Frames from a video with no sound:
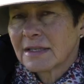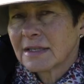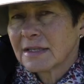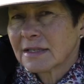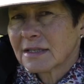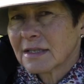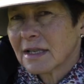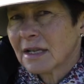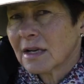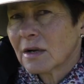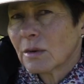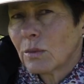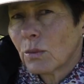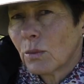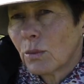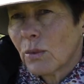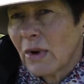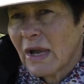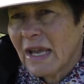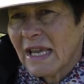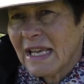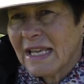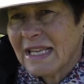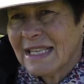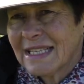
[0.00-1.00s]
is that our
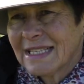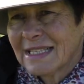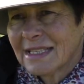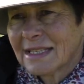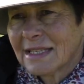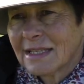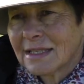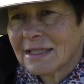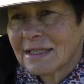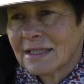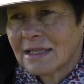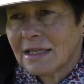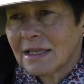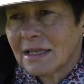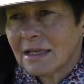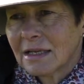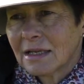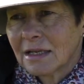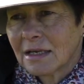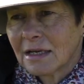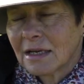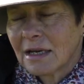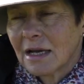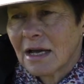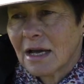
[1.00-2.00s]
weeds this
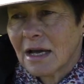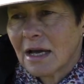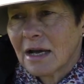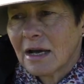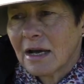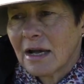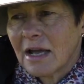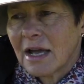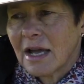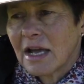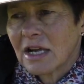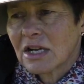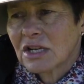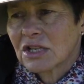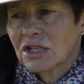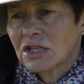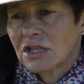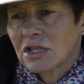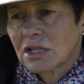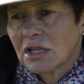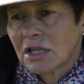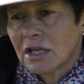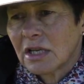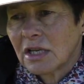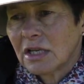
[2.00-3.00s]
year are
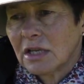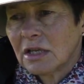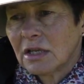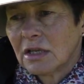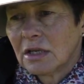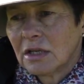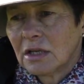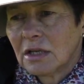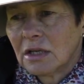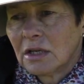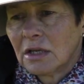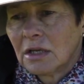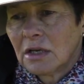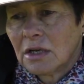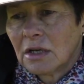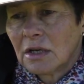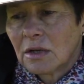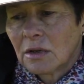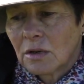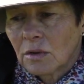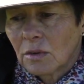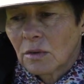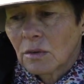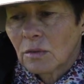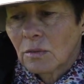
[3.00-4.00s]
actually
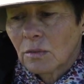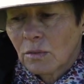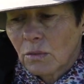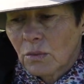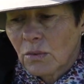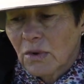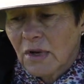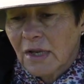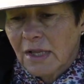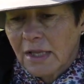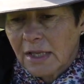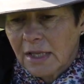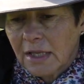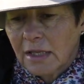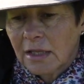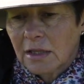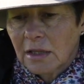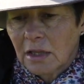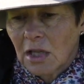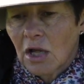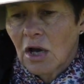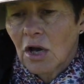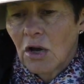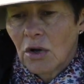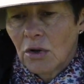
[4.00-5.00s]
really
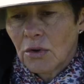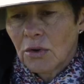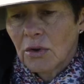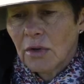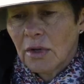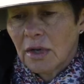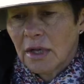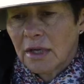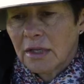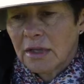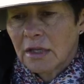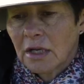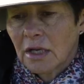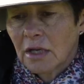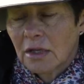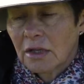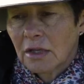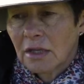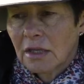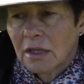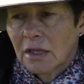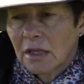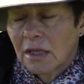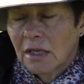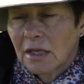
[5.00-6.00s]
low, and the
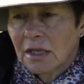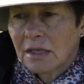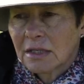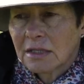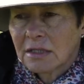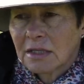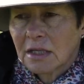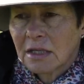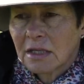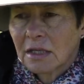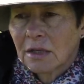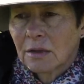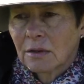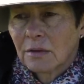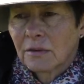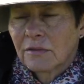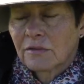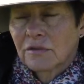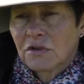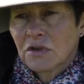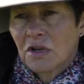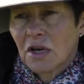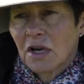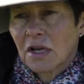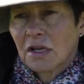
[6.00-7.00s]
only thing is I think
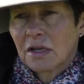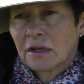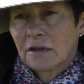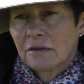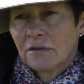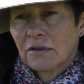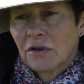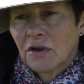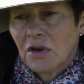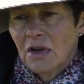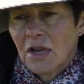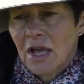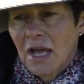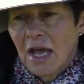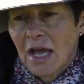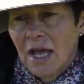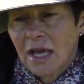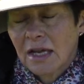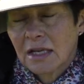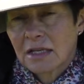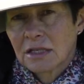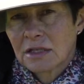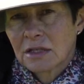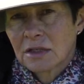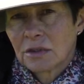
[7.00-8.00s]
we've tried very
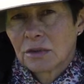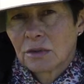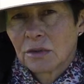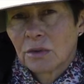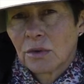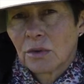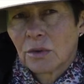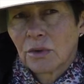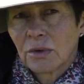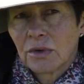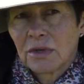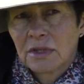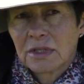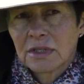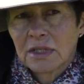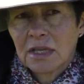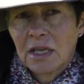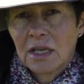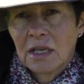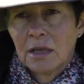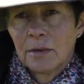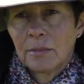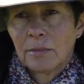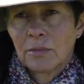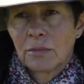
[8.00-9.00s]
hard to always
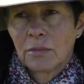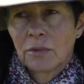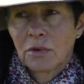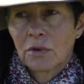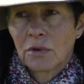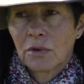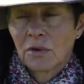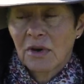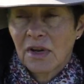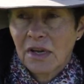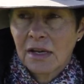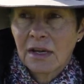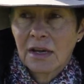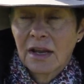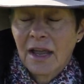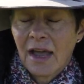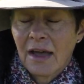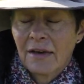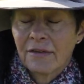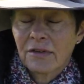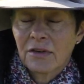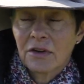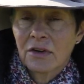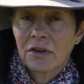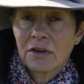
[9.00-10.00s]
keep green
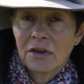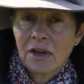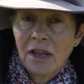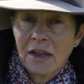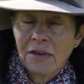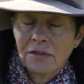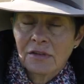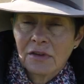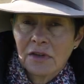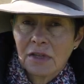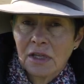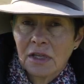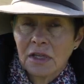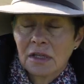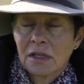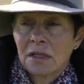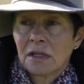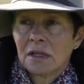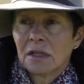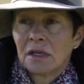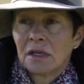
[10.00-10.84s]
cover on everything.